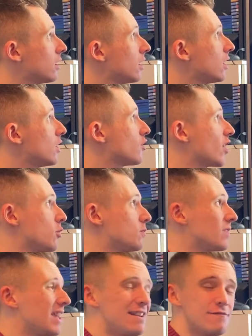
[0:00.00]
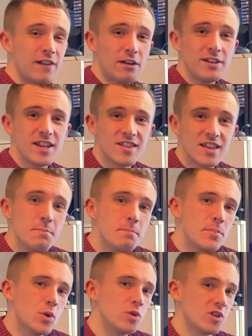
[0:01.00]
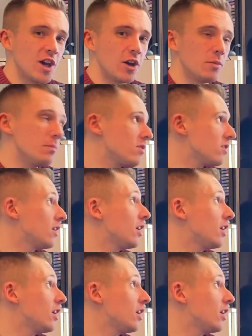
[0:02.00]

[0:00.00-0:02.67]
So, in very simple terms,